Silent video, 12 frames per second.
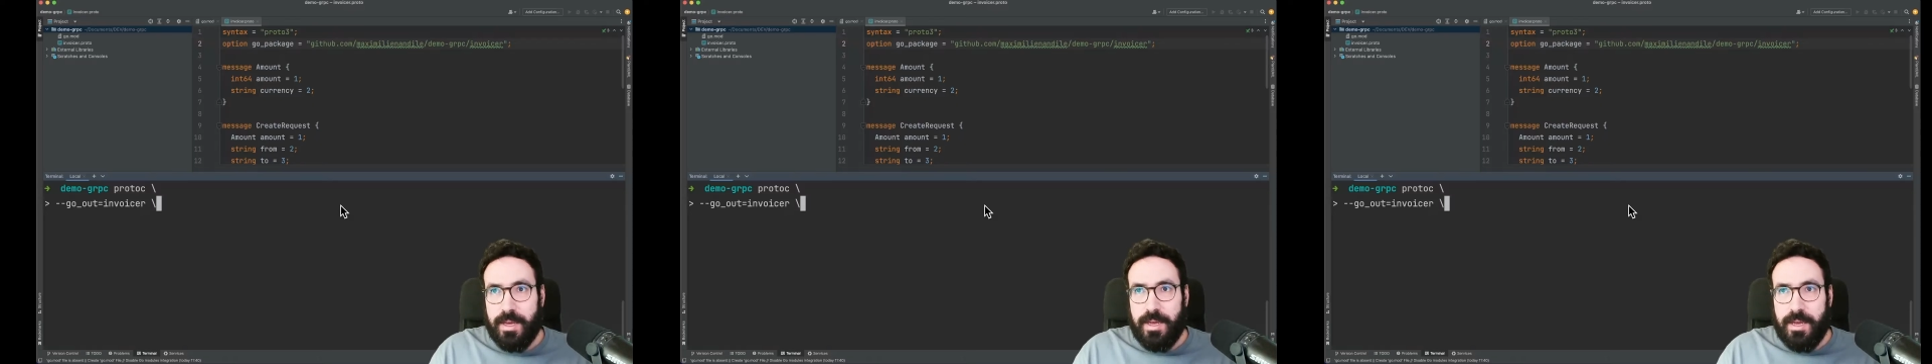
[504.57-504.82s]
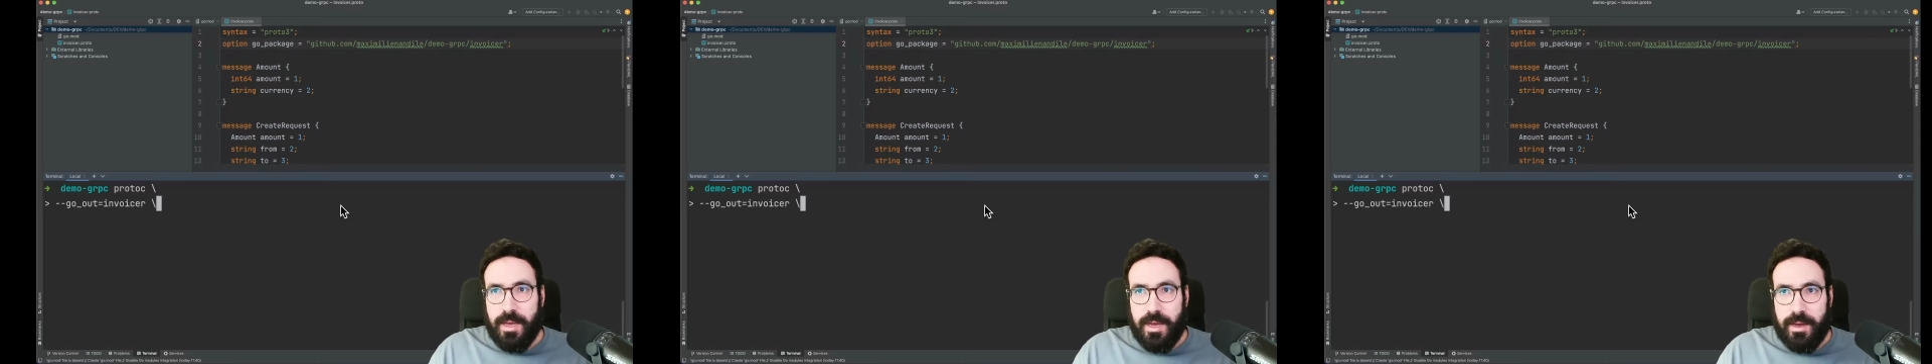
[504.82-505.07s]

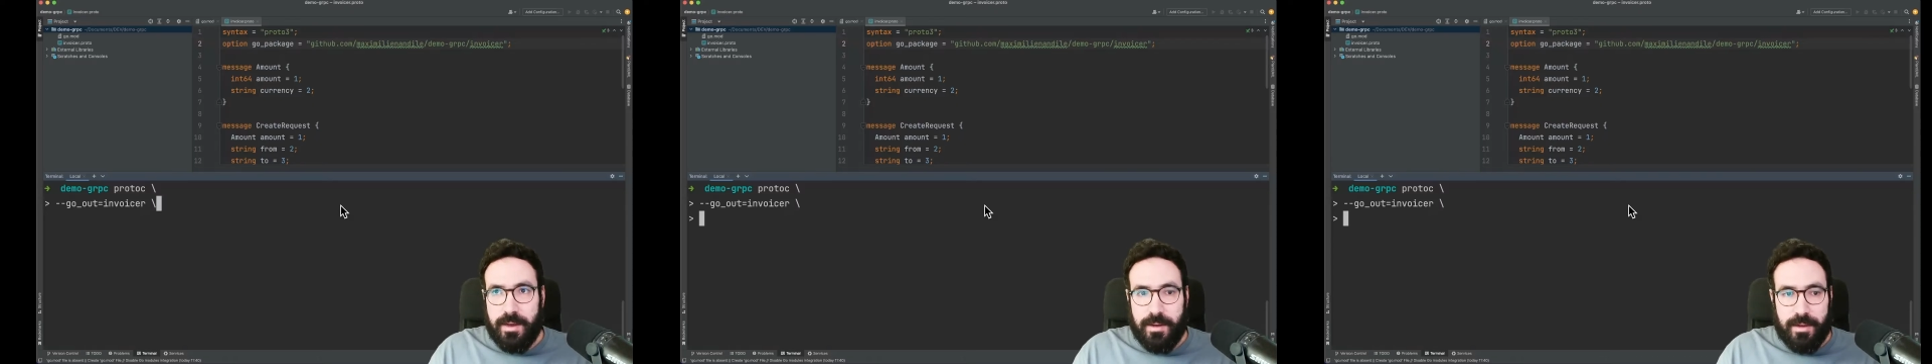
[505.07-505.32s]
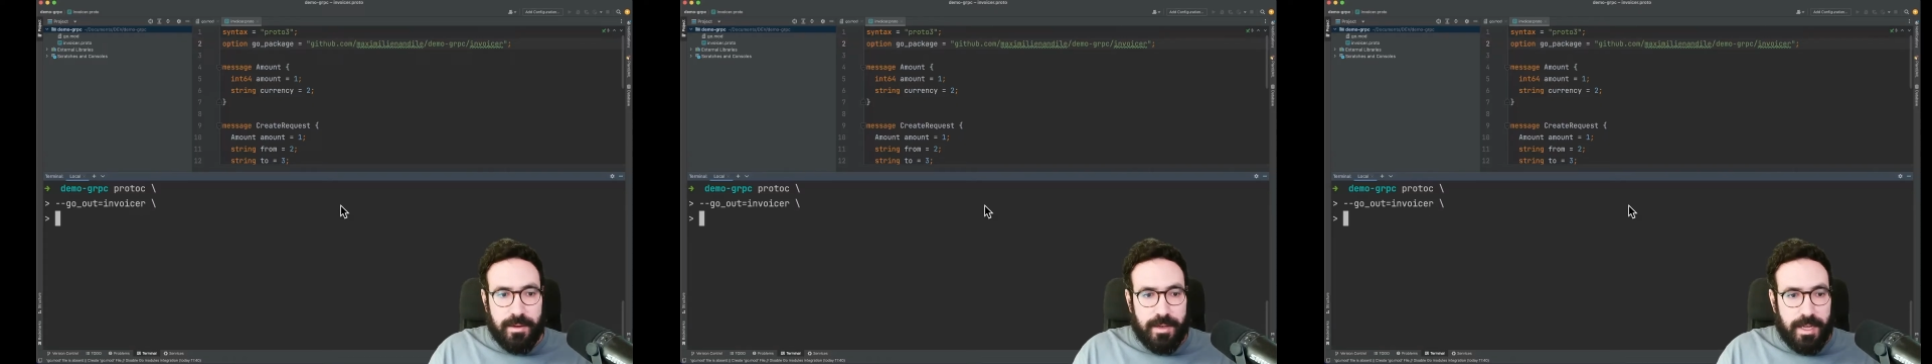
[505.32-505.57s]

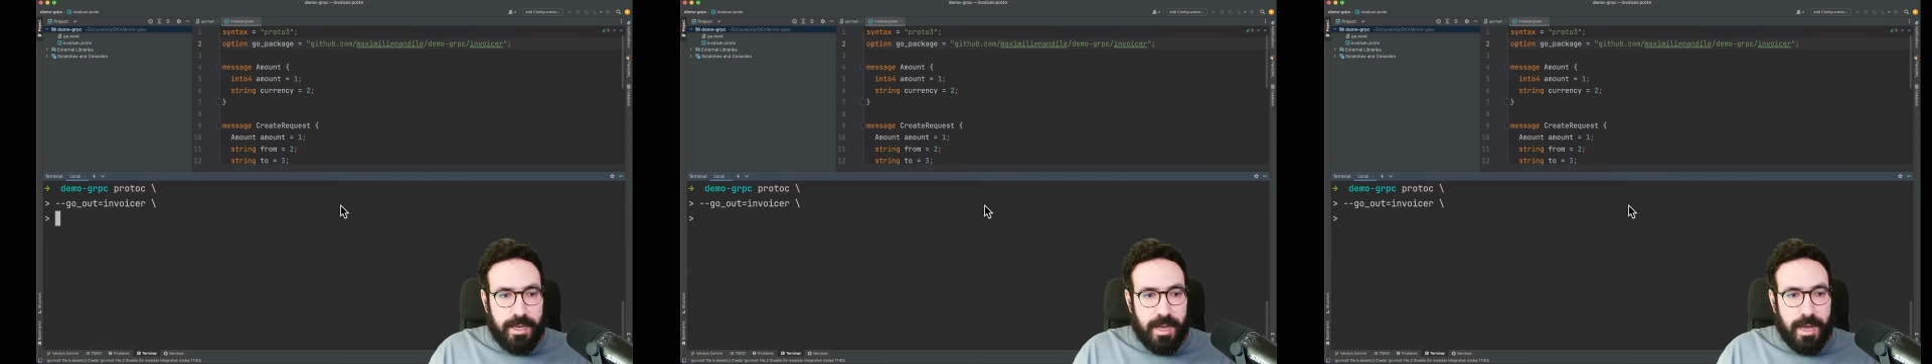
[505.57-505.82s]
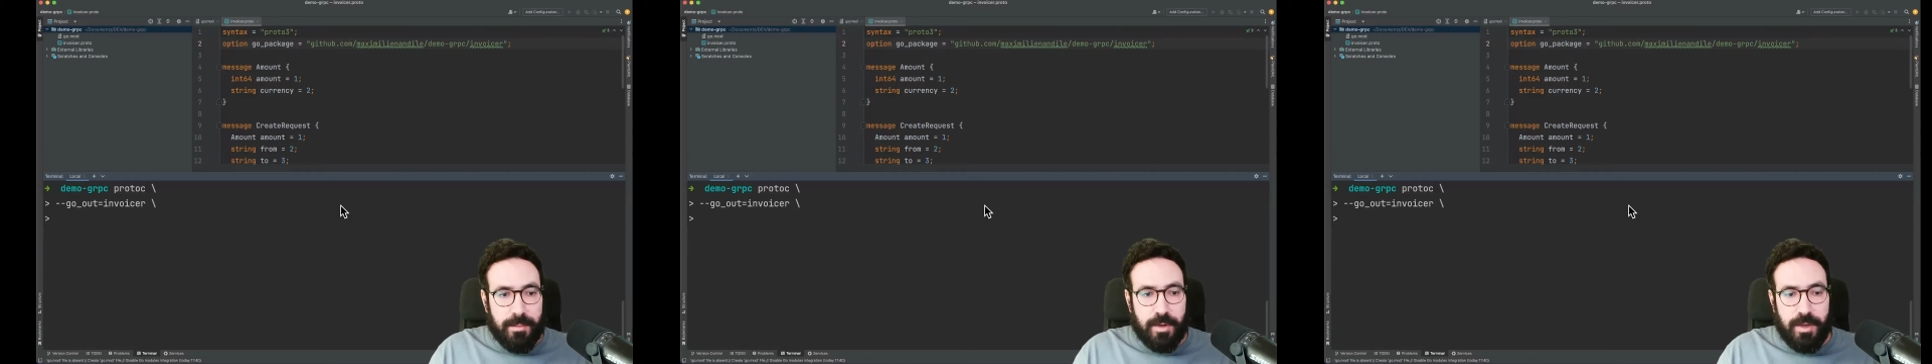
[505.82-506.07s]
Then
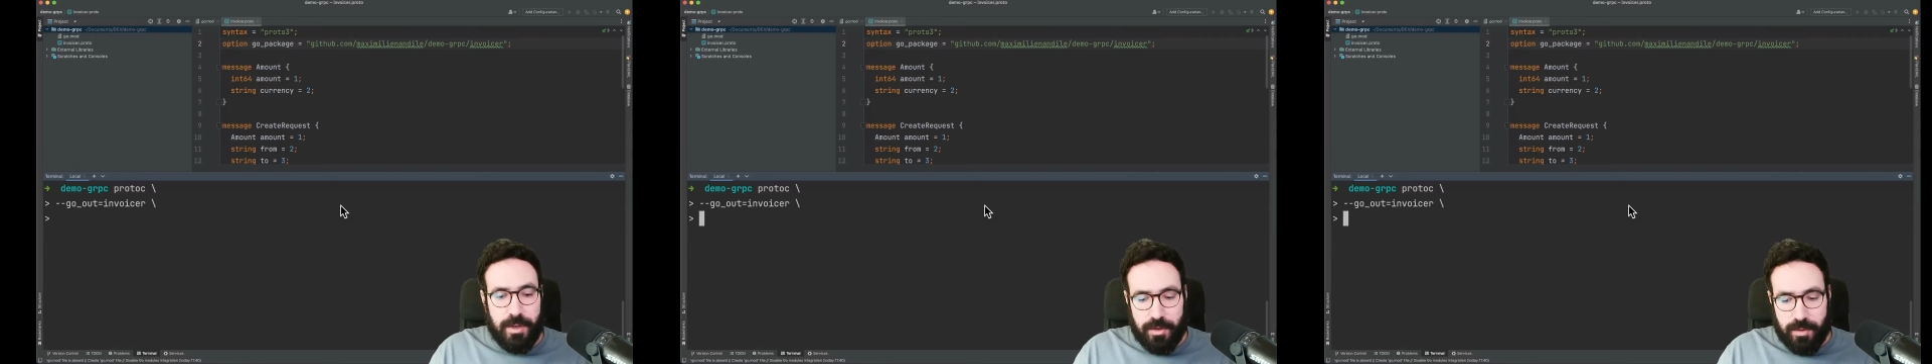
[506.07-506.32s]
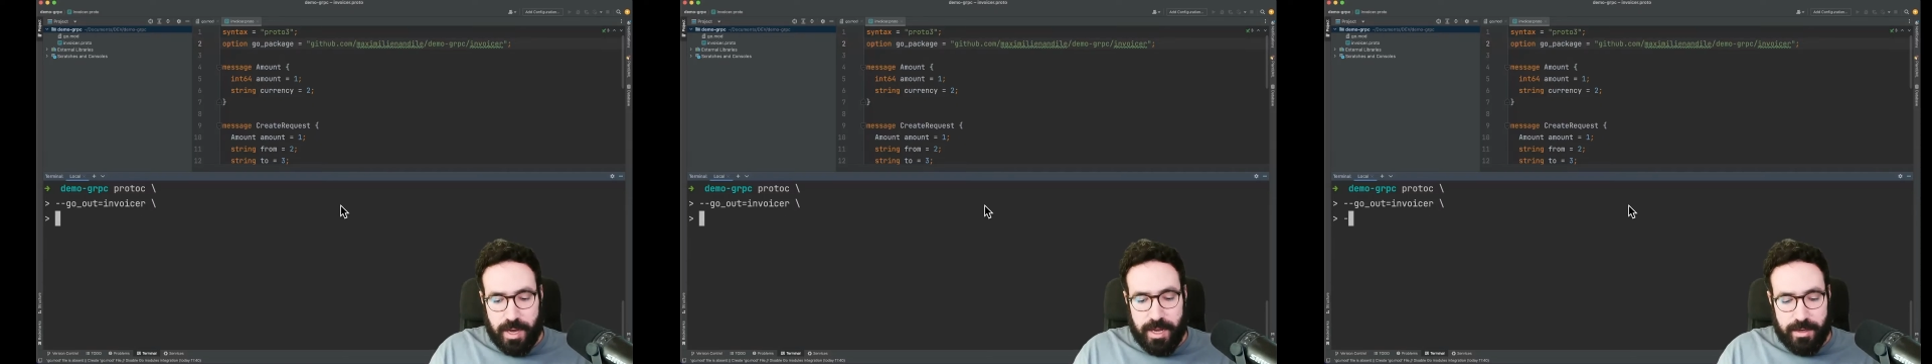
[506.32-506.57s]
I'm going
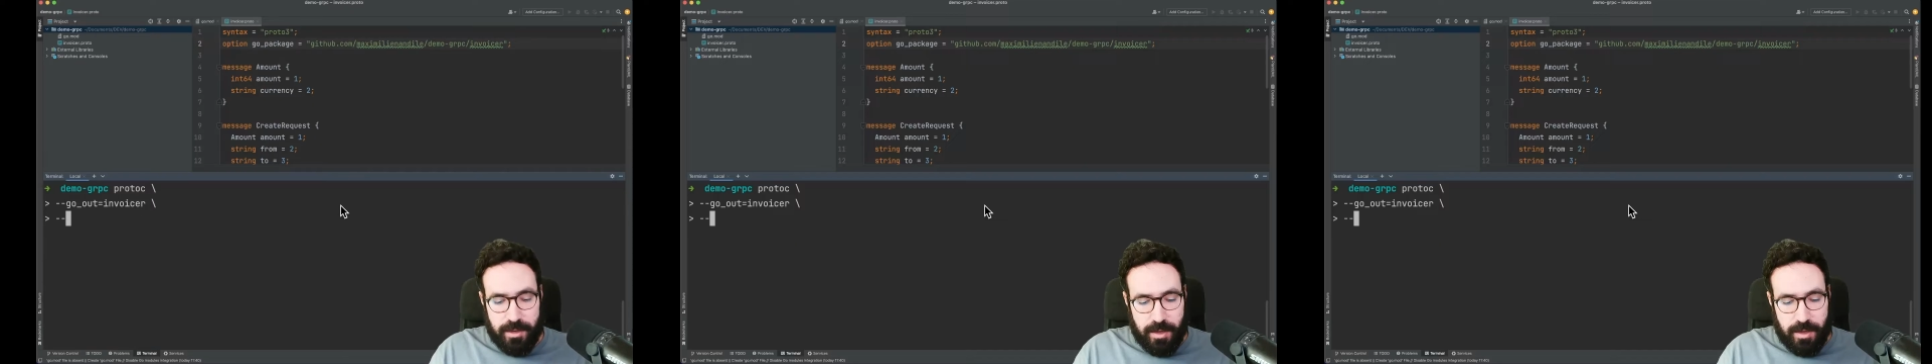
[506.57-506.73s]
to add